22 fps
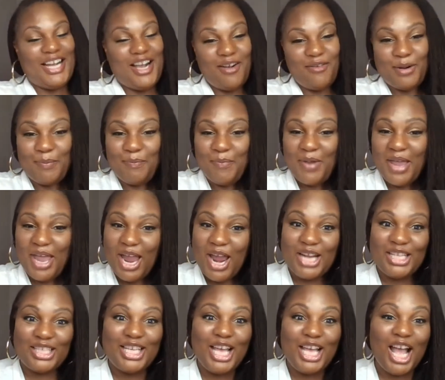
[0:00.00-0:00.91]

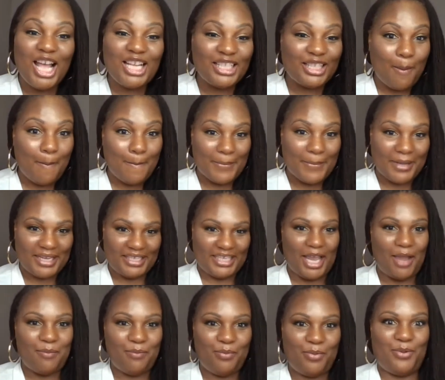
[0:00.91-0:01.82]
prepared tons of money
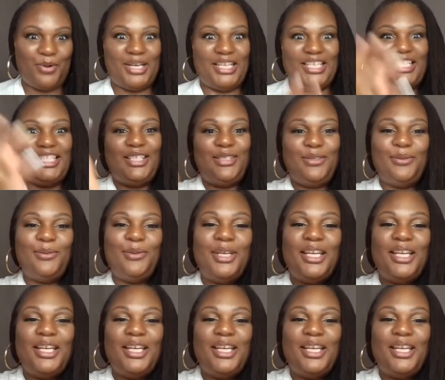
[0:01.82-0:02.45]
and poured into.